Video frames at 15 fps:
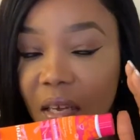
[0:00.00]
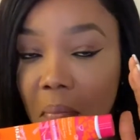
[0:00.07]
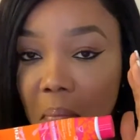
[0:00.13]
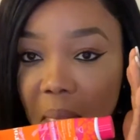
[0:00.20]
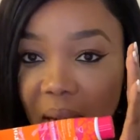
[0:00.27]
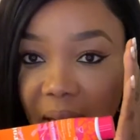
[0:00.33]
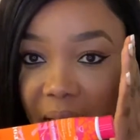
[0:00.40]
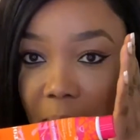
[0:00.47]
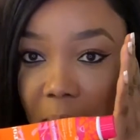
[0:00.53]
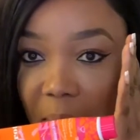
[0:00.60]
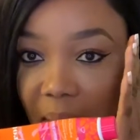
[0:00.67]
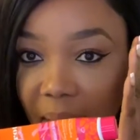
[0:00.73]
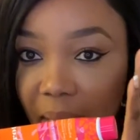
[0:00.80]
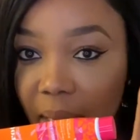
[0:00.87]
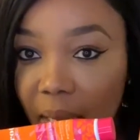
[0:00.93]

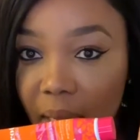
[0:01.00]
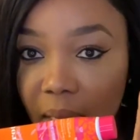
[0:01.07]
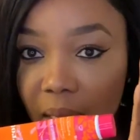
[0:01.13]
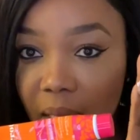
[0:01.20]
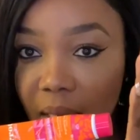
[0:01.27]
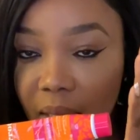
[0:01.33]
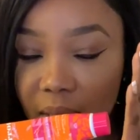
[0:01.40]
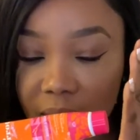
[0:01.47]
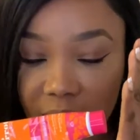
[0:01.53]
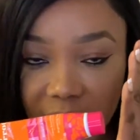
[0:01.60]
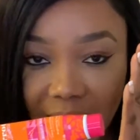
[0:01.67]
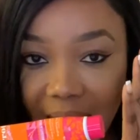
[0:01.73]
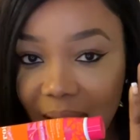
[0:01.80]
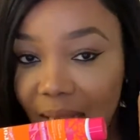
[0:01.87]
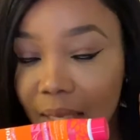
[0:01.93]
My
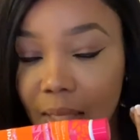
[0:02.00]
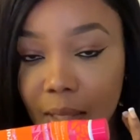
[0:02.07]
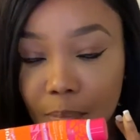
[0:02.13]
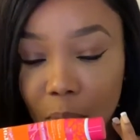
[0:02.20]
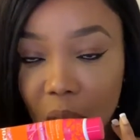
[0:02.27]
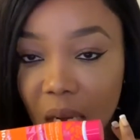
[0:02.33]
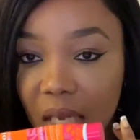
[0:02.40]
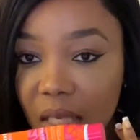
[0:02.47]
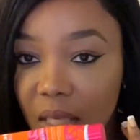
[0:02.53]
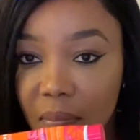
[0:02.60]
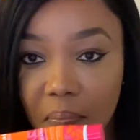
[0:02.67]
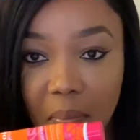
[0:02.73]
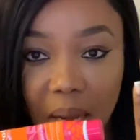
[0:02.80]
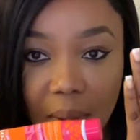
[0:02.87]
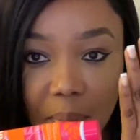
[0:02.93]
dark spots,
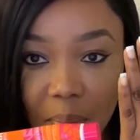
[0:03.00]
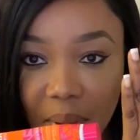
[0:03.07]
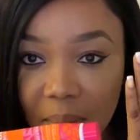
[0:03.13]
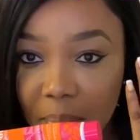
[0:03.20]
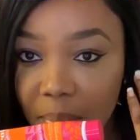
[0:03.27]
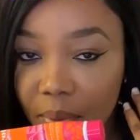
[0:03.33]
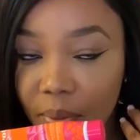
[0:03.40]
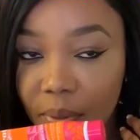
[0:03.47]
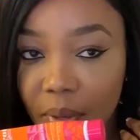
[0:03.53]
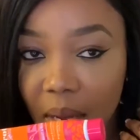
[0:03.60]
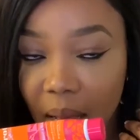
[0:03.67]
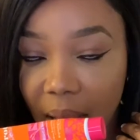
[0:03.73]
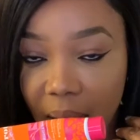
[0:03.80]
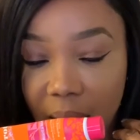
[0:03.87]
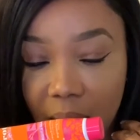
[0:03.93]
my pimple
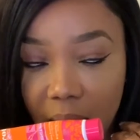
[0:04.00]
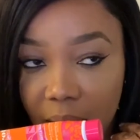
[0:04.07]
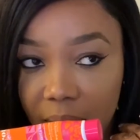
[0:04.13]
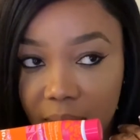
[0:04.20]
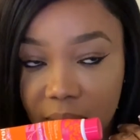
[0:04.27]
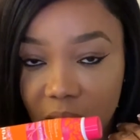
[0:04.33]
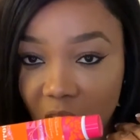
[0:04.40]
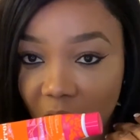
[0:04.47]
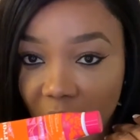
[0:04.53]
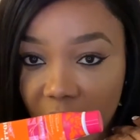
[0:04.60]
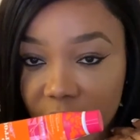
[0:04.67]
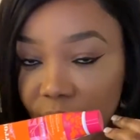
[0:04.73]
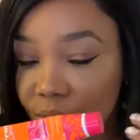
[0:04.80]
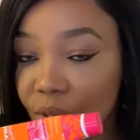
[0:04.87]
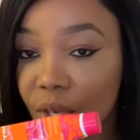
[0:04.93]

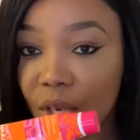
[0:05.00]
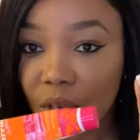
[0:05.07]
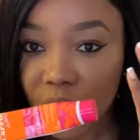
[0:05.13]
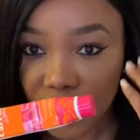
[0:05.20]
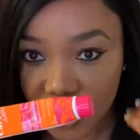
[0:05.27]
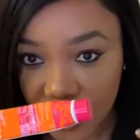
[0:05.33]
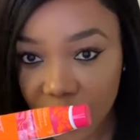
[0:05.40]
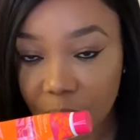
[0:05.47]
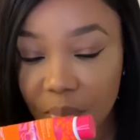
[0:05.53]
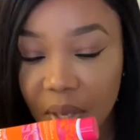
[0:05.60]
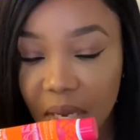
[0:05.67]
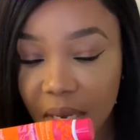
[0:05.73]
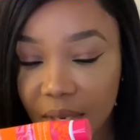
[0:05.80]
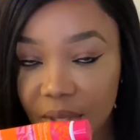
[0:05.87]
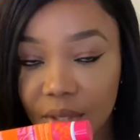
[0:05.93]
scars
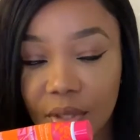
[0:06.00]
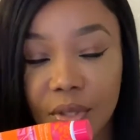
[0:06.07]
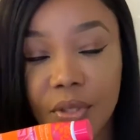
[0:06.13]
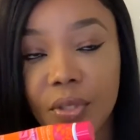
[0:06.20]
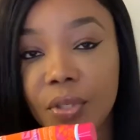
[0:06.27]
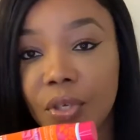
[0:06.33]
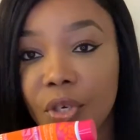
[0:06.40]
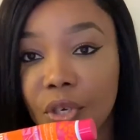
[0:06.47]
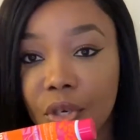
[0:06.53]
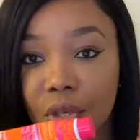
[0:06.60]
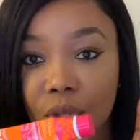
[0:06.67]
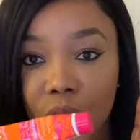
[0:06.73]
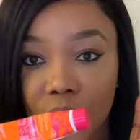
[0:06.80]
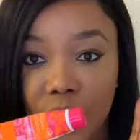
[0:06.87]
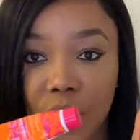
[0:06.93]
disappeared.
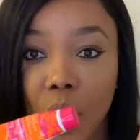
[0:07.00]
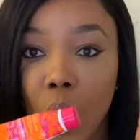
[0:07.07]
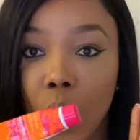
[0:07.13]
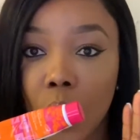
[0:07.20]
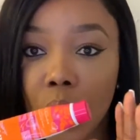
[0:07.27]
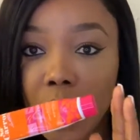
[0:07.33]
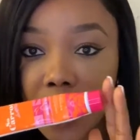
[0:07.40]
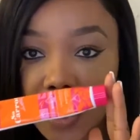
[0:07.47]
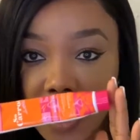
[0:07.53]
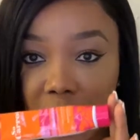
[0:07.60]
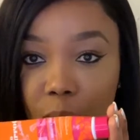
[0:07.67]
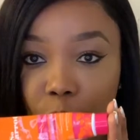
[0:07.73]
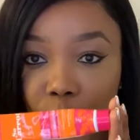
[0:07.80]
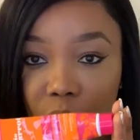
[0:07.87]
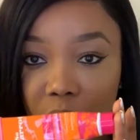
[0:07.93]
So this
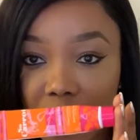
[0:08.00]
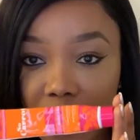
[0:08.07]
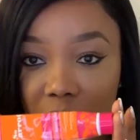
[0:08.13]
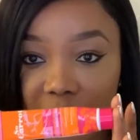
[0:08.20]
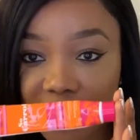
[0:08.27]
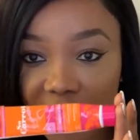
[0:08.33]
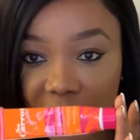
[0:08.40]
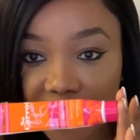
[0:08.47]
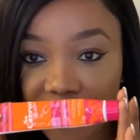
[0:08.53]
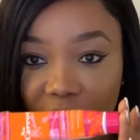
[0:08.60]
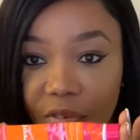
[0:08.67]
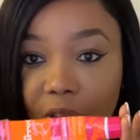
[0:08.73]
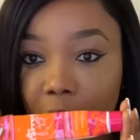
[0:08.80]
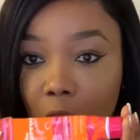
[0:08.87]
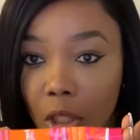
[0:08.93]
product is very,
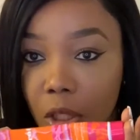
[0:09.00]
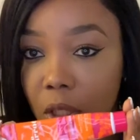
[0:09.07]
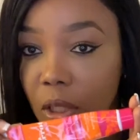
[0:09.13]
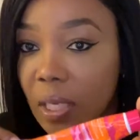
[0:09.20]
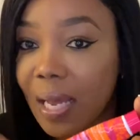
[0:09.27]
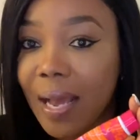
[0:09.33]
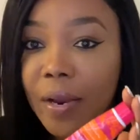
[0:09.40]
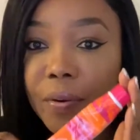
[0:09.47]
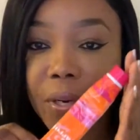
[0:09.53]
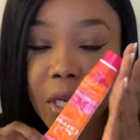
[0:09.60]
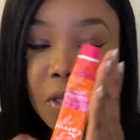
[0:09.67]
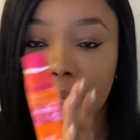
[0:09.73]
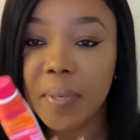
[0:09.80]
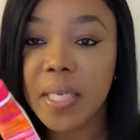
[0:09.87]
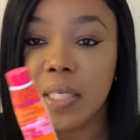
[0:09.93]
very good. I
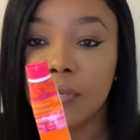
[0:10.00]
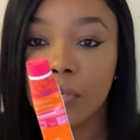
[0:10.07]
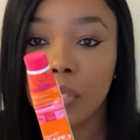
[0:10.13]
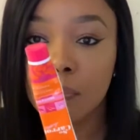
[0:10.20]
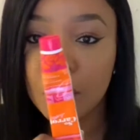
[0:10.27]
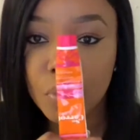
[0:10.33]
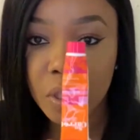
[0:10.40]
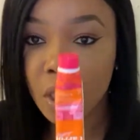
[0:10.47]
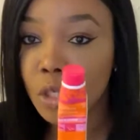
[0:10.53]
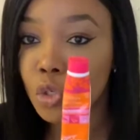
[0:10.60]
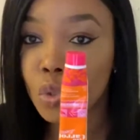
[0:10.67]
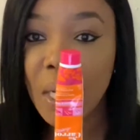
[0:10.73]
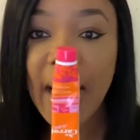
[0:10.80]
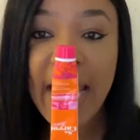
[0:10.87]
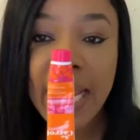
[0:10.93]
recommend this product
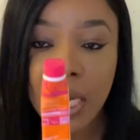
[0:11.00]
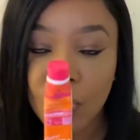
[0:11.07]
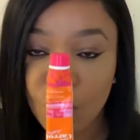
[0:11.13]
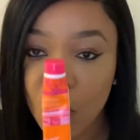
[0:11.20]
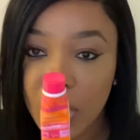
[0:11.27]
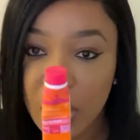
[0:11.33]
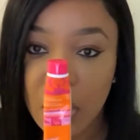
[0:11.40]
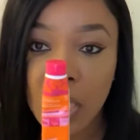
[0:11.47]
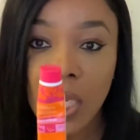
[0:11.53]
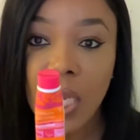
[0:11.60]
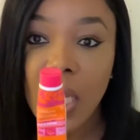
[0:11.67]
to anyone.